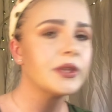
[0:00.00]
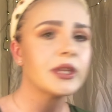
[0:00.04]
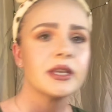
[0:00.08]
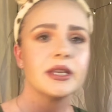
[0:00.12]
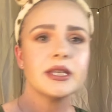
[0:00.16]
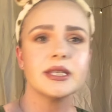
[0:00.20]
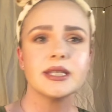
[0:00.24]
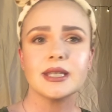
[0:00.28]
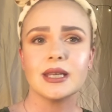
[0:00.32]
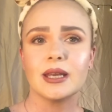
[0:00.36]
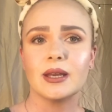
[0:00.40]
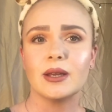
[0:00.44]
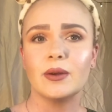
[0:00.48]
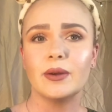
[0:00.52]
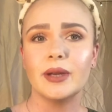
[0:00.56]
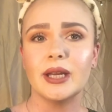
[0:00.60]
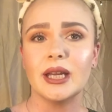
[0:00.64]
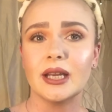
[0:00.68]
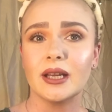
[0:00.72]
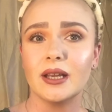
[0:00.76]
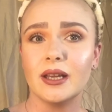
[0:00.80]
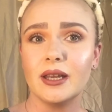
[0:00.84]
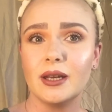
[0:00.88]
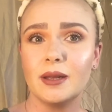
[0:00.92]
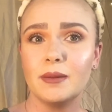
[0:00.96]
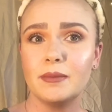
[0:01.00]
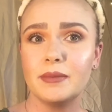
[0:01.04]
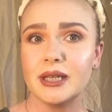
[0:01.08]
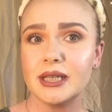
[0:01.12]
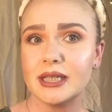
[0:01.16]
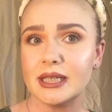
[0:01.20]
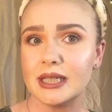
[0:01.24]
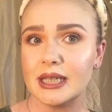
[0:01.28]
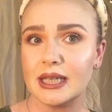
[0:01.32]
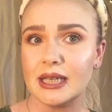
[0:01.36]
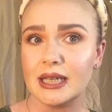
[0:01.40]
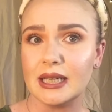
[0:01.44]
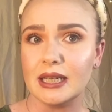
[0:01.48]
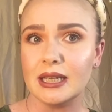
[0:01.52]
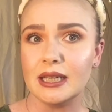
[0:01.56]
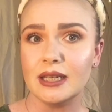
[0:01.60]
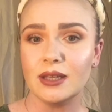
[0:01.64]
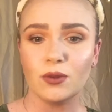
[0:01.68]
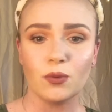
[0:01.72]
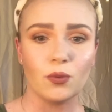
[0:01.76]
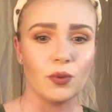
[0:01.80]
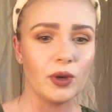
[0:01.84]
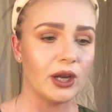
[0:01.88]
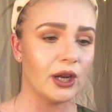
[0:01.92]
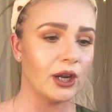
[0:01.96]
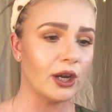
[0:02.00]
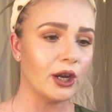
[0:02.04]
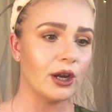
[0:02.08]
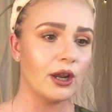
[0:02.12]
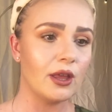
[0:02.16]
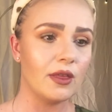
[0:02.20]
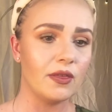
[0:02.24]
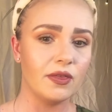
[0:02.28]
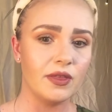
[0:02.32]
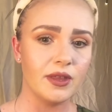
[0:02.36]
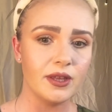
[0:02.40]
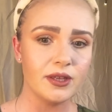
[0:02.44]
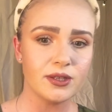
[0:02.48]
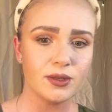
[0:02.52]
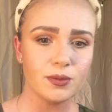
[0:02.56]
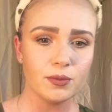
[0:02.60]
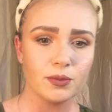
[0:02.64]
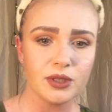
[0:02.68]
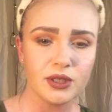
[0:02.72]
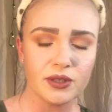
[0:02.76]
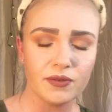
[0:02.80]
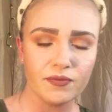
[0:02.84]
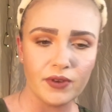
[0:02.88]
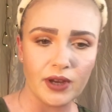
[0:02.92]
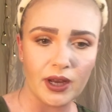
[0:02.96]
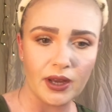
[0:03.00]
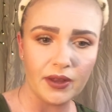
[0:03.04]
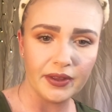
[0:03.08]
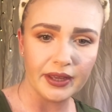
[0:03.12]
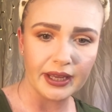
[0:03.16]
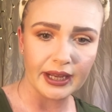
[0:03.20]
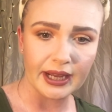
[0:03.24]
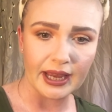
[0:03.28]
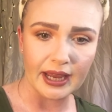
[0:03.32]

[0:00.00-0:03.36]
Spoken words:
So it got on my teeth where this was falling